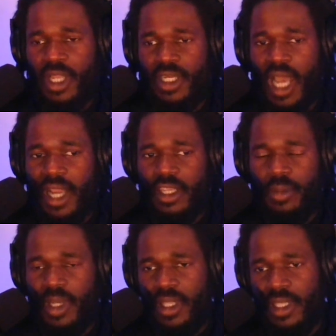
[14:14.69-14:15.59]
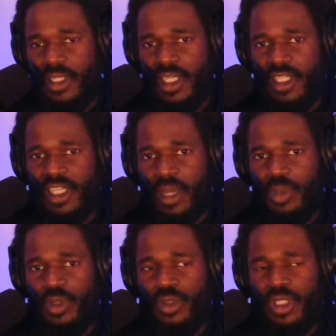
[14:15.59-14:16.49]
document these
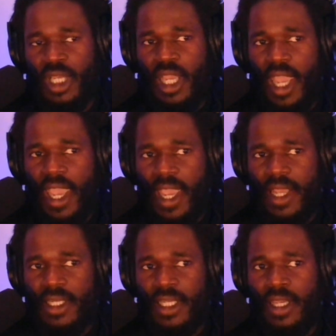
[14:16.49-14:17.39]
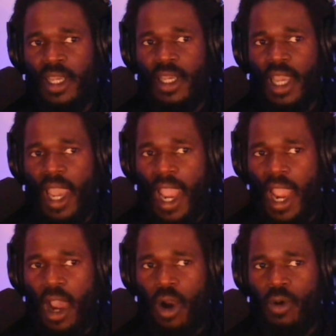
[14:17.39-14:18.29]
examples at
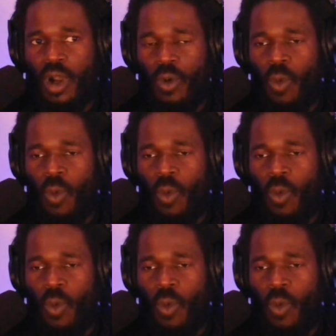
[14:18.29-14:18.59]
howwhy.ai.